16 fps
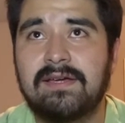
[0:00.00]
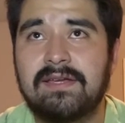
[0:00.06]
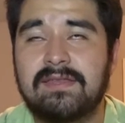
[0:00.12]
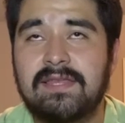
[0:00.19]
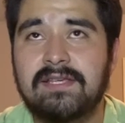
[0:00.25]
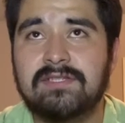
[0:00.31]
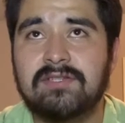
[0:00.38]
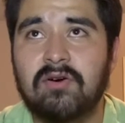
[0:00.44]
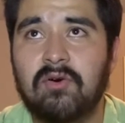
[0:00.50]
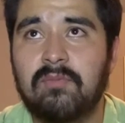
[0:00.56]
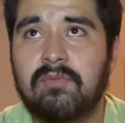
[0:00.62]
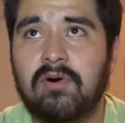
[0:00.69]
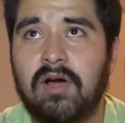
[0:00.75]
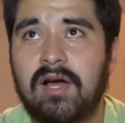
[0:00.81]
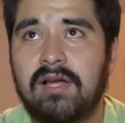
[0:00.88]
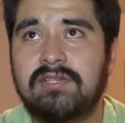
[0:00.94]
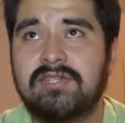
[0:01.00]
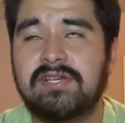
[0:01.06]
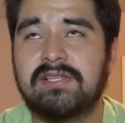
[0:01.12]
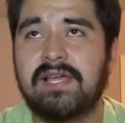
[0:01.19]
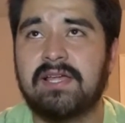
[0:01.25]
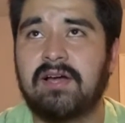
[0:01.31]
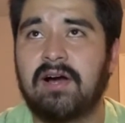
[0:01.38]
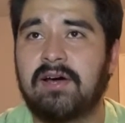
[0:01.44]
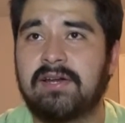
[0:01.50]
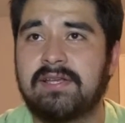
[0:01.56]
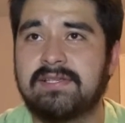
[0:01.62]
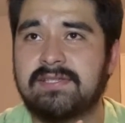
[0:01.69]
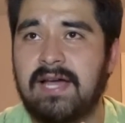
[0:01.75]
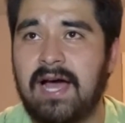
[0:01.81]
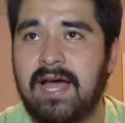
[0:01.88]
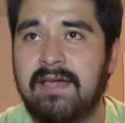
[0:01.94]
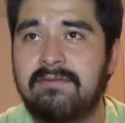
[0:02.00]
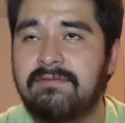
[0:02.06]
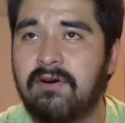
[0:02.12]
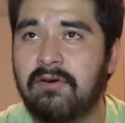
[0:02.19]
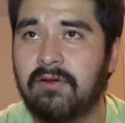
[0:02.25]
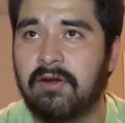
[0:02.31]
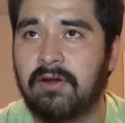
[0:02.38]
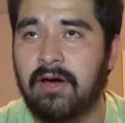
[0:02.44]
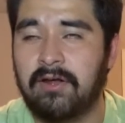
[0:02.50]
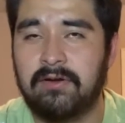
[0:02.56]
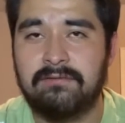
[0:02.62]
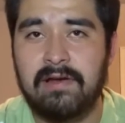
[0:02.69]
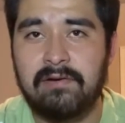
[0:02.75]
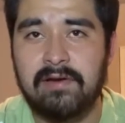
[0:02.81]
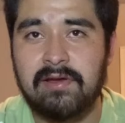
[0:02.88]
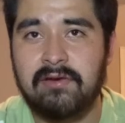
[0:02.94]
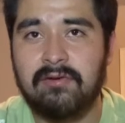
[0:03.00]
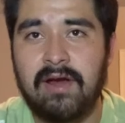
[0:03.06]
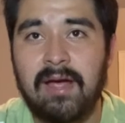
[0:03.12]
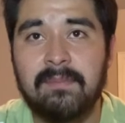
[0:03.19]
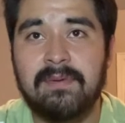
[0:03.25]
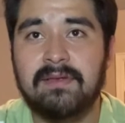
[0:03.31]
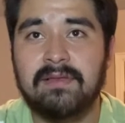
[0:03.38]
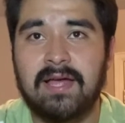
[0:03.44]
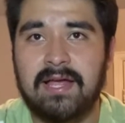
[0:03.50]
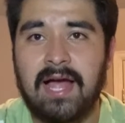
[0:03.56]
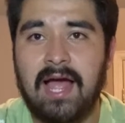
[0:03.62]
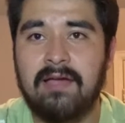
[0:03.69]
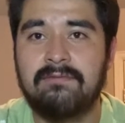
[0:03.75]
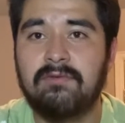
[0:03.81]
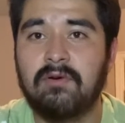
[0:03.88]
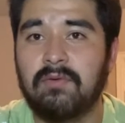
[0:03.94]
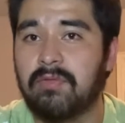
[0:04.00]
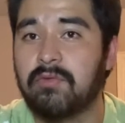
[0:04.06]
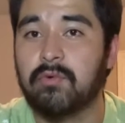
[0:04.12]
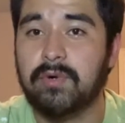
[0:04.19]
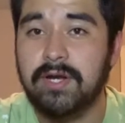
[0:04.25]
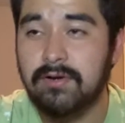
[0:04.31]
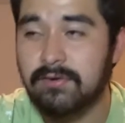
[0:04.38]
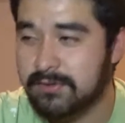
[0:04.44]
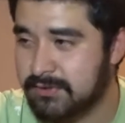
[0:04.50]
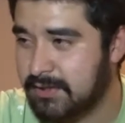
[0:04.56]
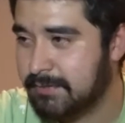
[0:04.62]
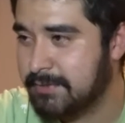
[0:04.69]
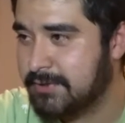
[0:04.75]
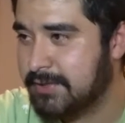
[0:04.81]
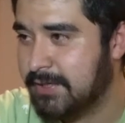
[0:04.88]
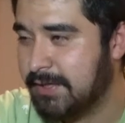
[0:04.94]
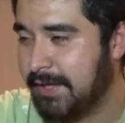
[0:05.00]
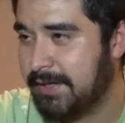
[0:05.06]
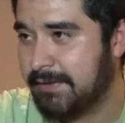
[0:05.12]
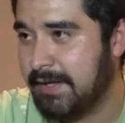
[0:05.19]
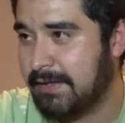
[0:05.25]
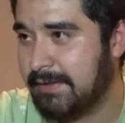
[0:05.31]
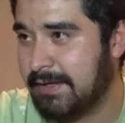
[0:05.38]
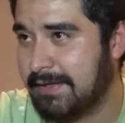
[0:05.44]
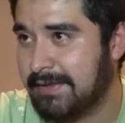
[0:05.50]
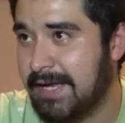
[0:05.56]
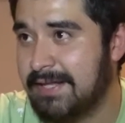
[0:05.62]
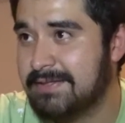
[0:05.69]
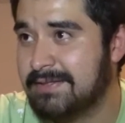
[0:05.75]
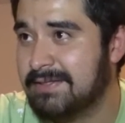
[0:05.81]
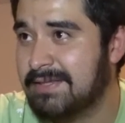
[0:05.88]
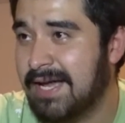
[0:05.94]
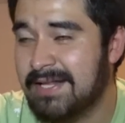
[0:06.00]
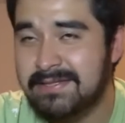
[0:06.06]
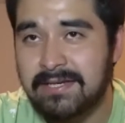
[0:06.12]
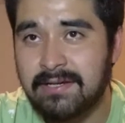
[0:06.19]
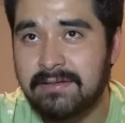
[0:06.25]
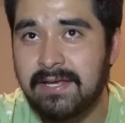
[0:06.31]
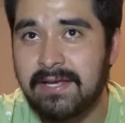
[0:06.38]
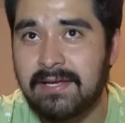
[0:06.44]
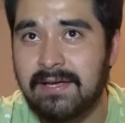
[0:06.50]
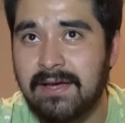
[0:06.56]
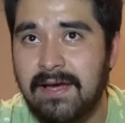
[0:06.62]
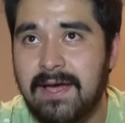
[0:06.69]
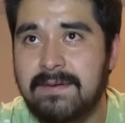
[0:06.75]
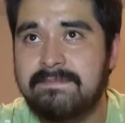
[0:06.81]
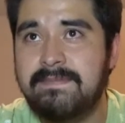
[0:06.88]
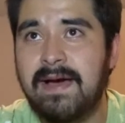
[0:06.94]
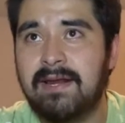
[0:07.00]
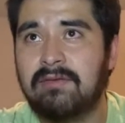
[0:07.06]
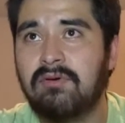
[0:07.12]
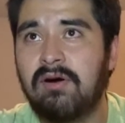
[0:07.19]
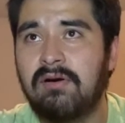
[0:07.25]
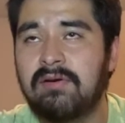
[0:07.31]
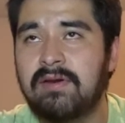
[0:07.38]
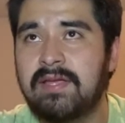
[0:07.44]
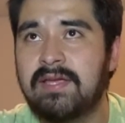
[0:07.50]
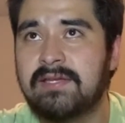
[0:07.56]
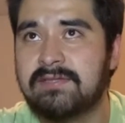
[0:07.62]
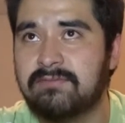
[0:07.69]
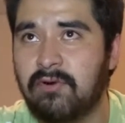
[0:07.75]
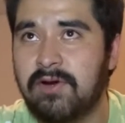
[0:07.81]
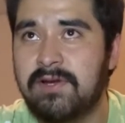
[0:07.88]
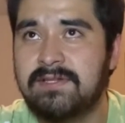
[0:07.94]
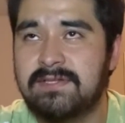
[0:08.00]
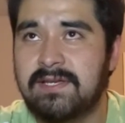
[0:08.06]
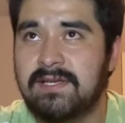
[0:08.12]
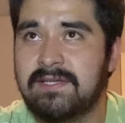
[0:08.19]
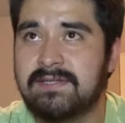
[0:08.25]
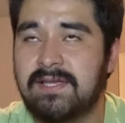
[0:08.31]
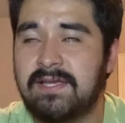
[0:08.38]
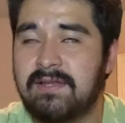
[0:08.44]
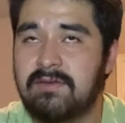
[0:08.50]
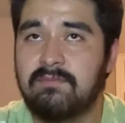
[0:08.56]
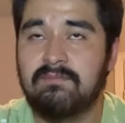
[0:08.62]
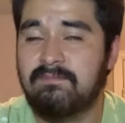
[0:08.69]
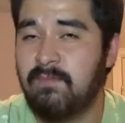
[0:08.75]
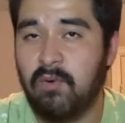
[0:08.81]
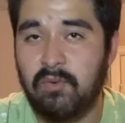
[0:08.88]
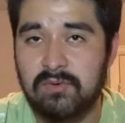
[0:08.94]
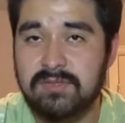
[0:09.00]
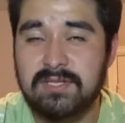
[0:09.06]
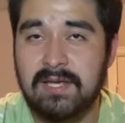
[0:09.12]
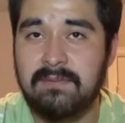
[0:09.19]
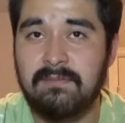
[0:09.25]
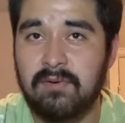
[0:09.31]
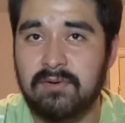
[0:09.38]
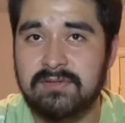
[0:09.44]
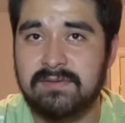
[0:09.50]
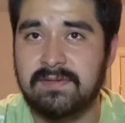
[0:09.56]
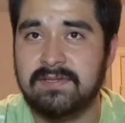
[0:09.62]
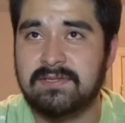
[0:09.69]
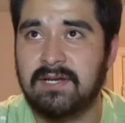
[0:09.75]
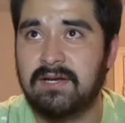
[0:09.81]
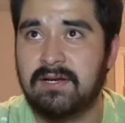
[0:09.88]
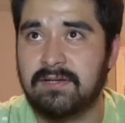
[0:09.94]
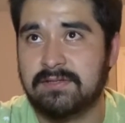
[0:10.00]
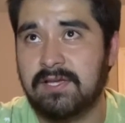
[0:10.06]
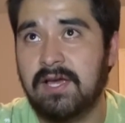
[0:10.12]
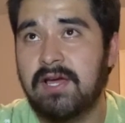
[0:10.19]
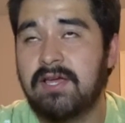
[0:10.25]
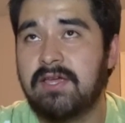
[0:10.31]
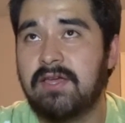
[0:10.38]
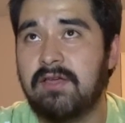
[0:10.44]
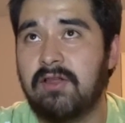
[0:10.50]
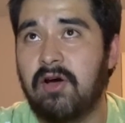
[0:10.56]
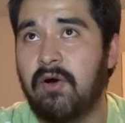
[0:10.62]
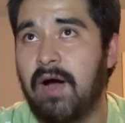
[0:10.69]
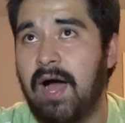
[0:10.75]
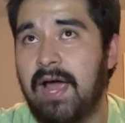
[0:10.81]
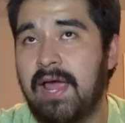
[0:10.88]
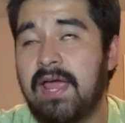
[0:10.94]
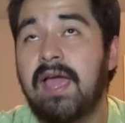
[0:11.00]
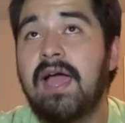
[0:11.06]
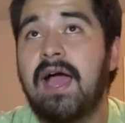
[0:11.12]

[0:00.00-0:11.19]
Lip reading: this whole project like on his iPhone on a very crappy like iPhone 3 or some shit. Like that's how like bad quality his voice is in most of the songs. I